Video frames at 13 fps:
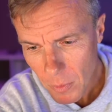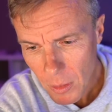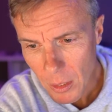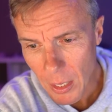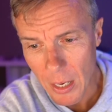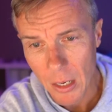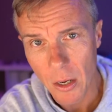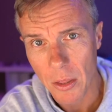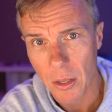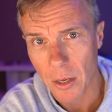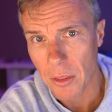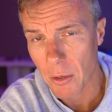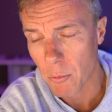And
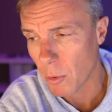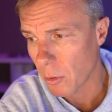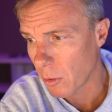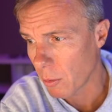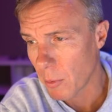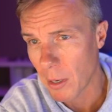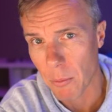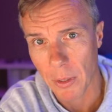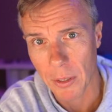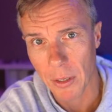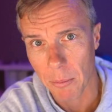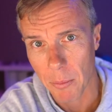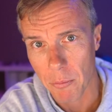I think the way we'll
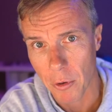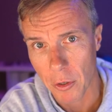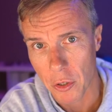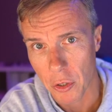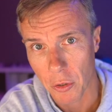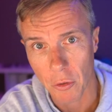end up approaching it,